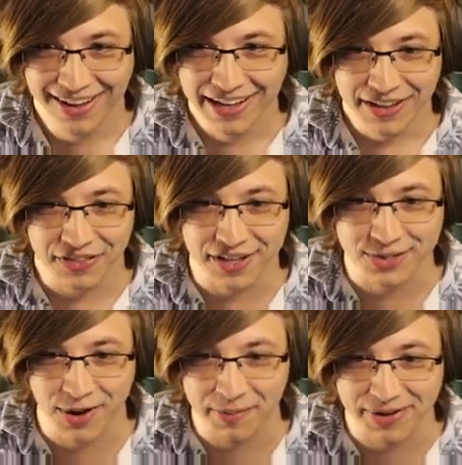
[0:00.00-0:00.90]
this
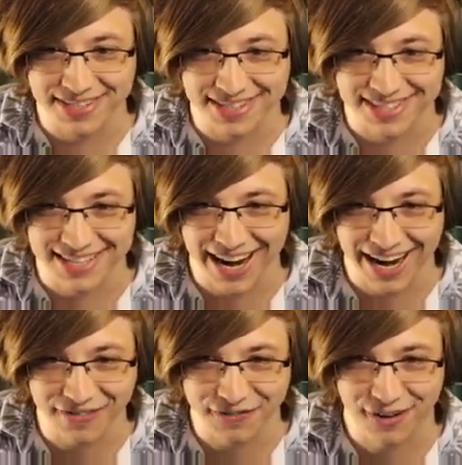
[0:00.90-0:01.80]
weapon's
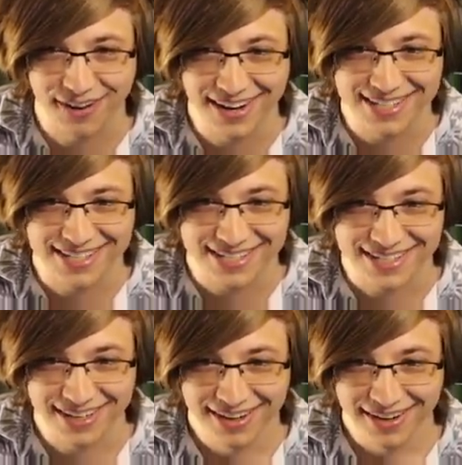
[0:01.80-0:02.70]
insane for us!
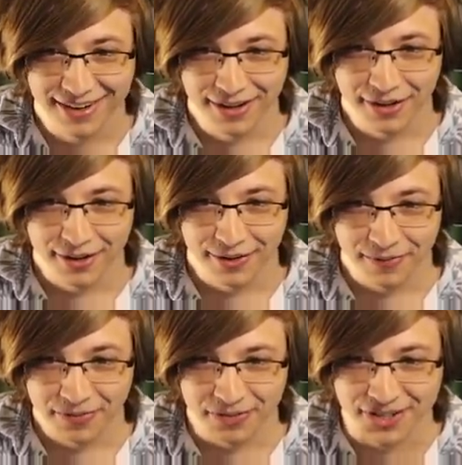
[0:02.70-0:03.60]

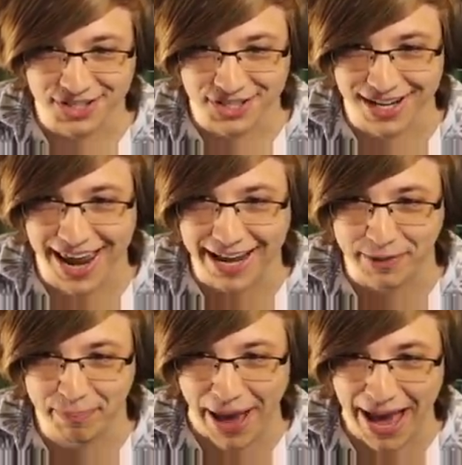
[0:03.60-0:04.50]
The
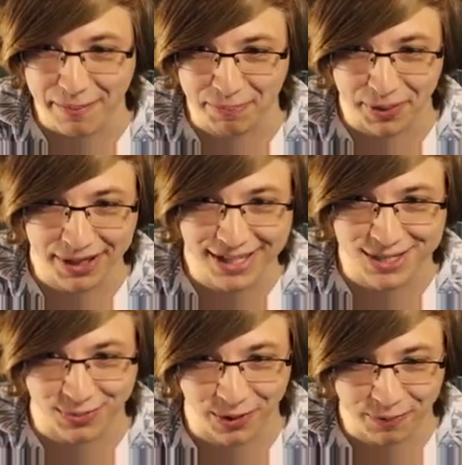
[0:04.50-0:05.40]
snake bat bullets
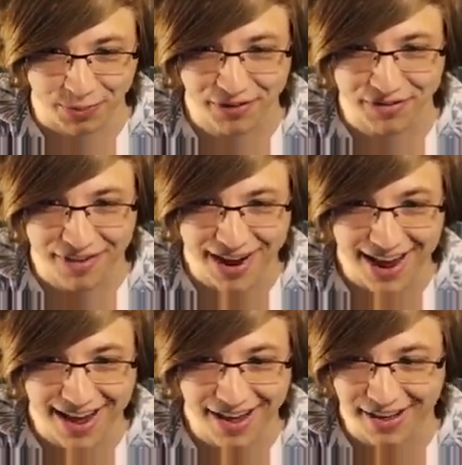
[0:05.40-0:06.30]
will
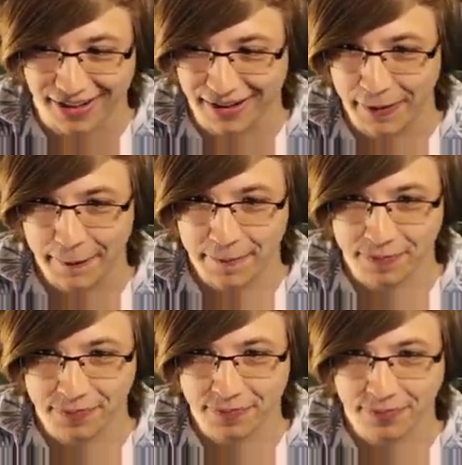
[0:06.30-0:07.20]
prevail!
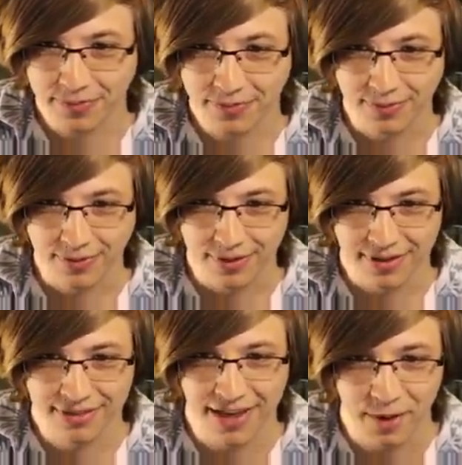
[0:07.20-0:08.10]

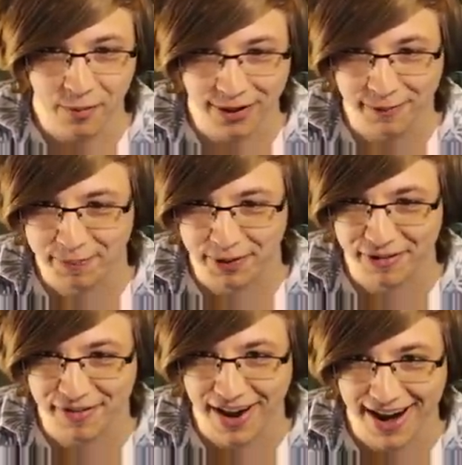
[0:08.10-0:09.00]
They will
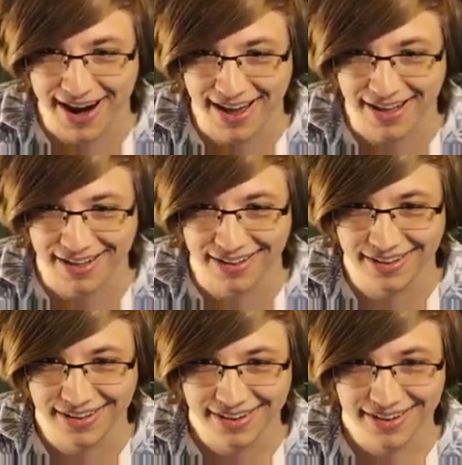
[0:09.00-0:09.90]
prevail!
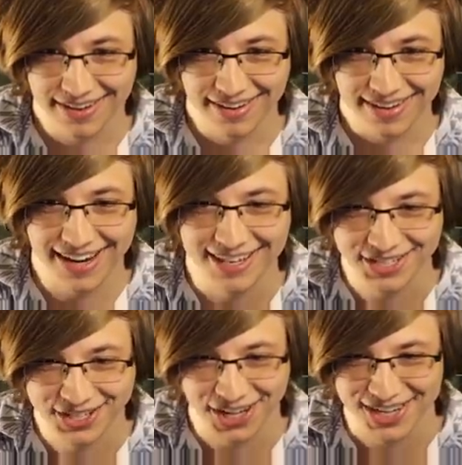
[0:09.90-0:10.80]

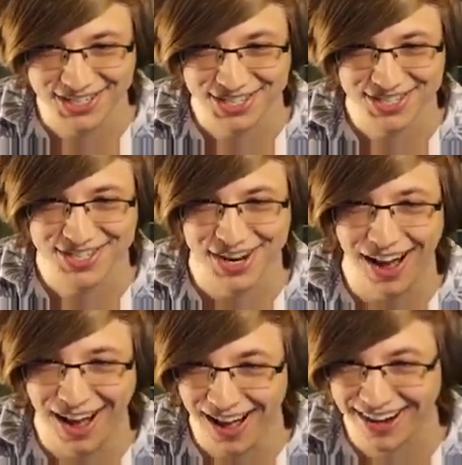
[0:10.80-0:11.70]
He's just
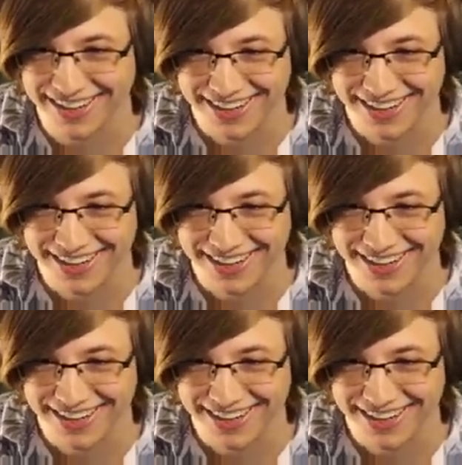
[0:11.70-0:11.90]
stuck!